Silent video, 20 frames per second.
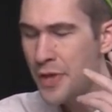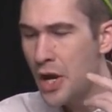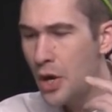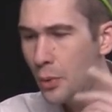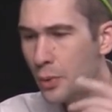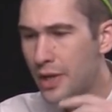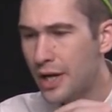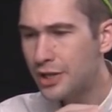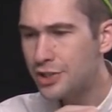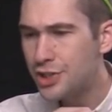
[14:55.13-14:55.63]

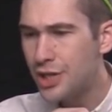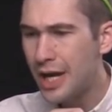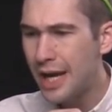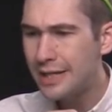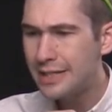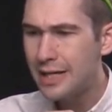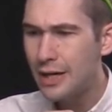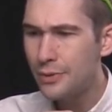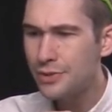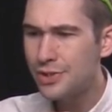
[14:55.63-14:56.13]
We got
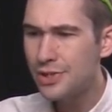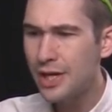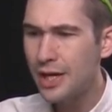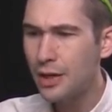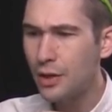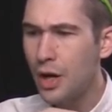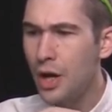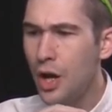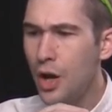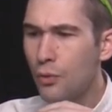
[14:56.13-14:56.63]
Chi-Town
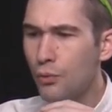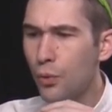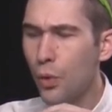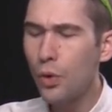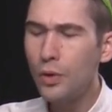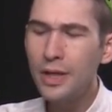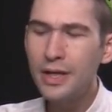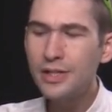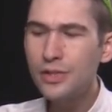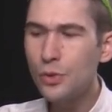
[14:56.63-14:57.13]
saying,
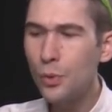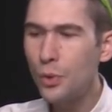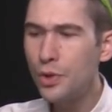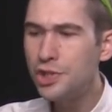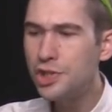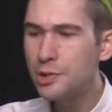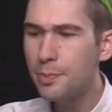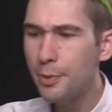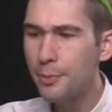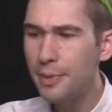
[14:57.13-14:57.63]
Rolex
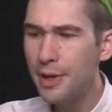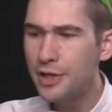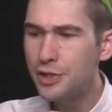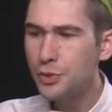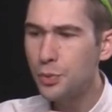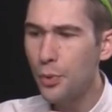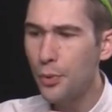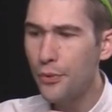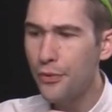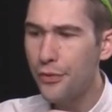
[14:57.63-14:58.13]
Oyster
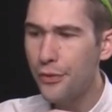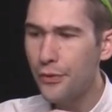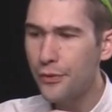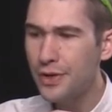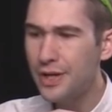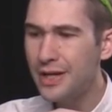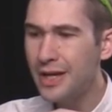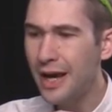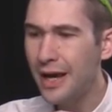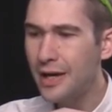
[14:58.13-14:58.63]
Perpetual
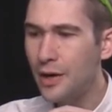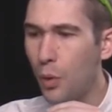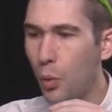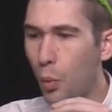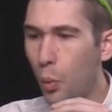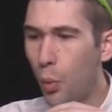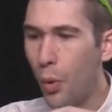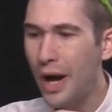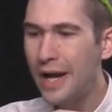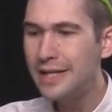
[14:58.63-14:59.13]
39
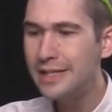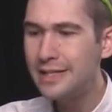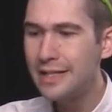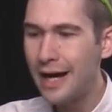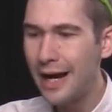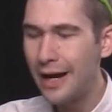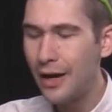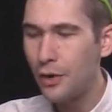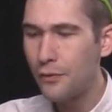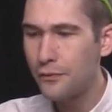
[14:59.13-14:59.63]
white
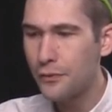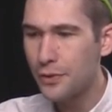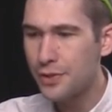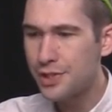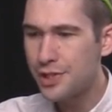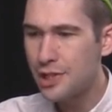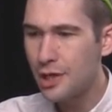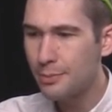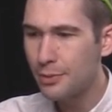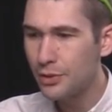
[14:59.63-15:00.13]
dial for a
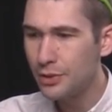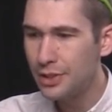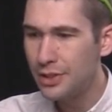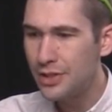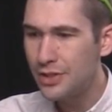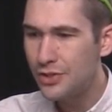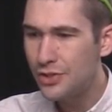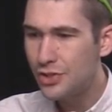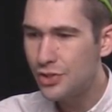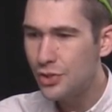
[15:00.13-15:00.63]
summer
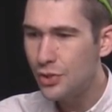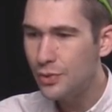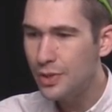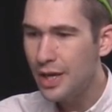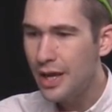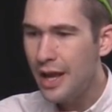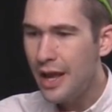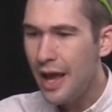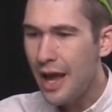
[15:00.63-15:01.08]
linen suit.